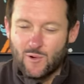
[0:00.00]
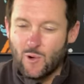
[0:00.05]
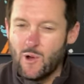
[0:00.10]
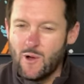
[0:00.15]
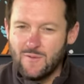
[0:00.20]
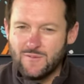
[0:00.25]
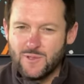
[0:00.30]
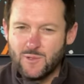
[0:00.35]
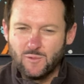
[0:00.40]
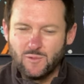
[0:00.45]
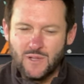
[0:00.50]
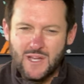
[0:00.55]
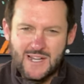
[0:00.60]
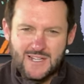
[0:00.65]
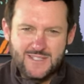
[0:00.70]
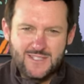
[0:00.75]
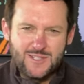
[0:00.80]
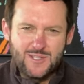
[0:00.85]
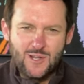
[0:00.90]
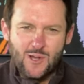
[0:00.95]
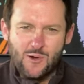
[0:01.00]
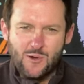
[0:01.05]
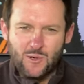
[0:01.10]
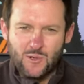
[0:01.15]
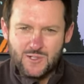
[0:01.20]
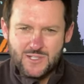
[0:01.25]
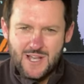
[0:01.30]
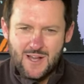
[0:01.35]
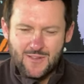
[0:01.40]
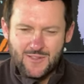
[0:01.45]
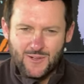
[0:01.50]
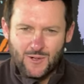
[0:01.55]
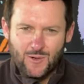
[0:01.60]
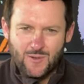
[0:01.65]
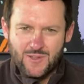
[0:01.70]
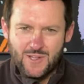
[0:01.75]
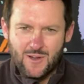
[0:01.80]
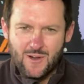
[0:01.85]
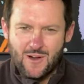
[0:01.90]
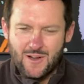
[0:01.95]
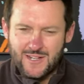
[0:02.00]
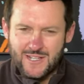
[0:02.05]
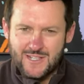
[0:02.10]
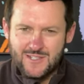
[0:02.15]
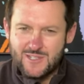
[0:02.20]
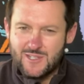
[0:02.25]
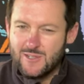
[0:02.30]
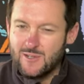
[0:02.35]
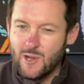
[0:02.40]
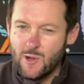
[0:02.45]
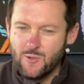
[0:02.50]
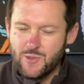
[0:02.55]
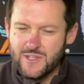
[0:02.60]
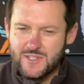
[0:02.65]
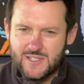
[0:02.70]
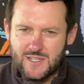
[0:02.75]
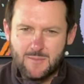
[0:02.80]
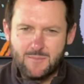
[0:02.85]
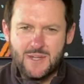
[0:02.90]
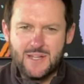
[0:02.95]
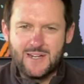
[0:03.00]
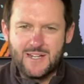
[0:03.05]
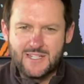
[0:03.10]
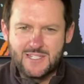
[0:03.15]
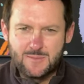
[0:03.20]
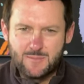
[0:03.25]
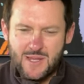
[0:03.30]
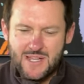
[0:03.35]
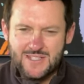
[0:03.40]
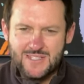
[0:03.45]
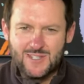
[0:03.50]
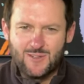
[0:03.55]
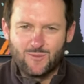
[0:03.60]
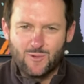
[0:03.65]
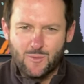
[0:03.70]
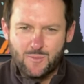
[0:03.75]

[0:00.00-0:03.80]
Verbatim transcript: For all of you Lexus owners out there in the audience, you know this can be an expensive